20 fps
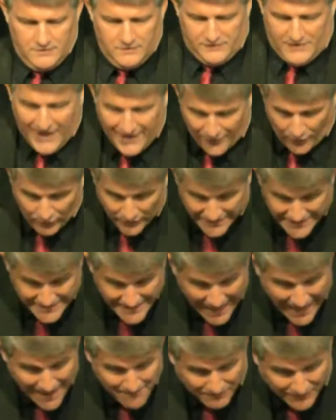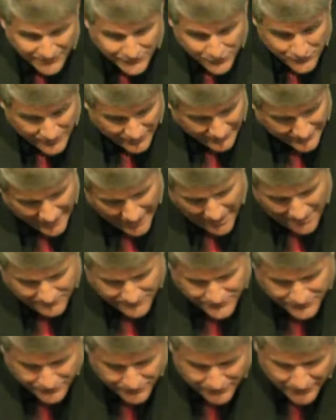Not only that, but you can
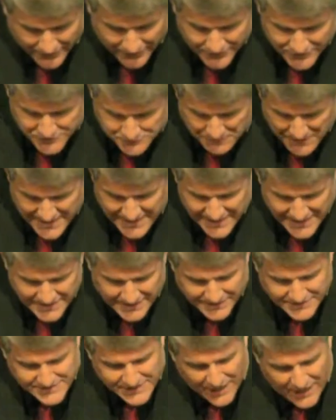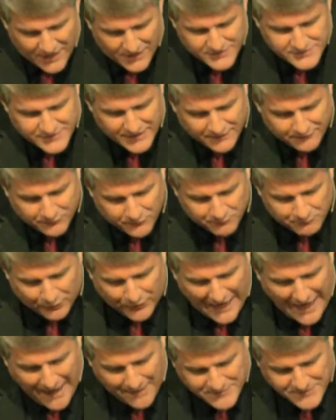come to speaking in tongues that
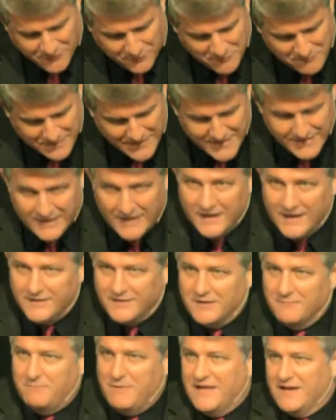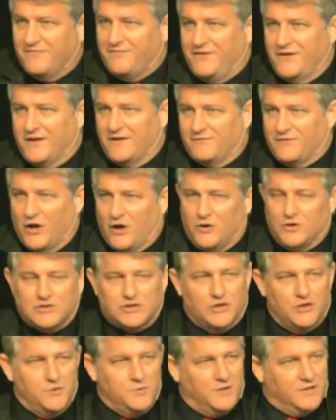perhaps it would be the benefit of those
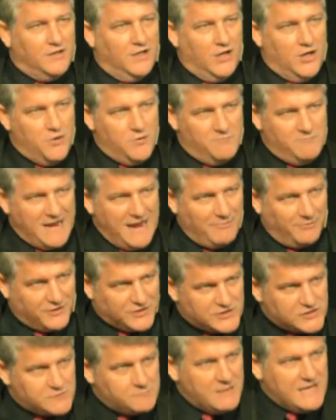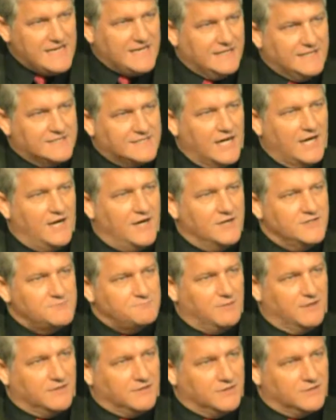who would, who would be able to speak in tongues.
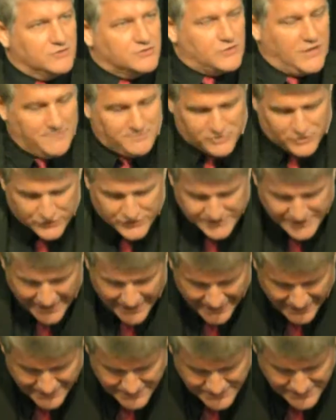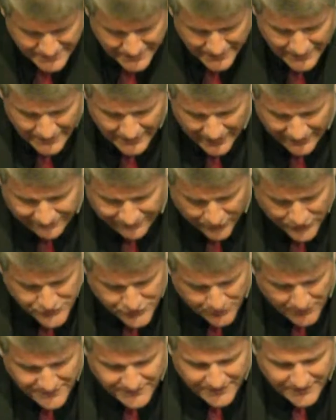But the scripture says in 1
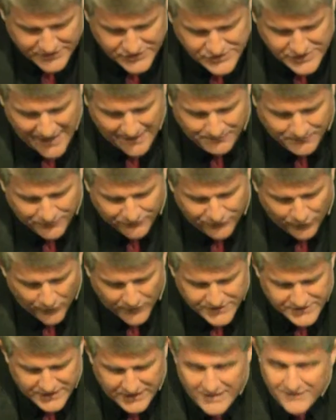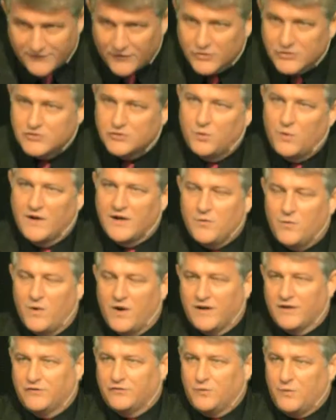Corinthians chapter 14, verse
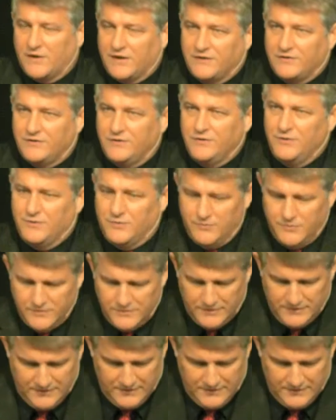21 and 22,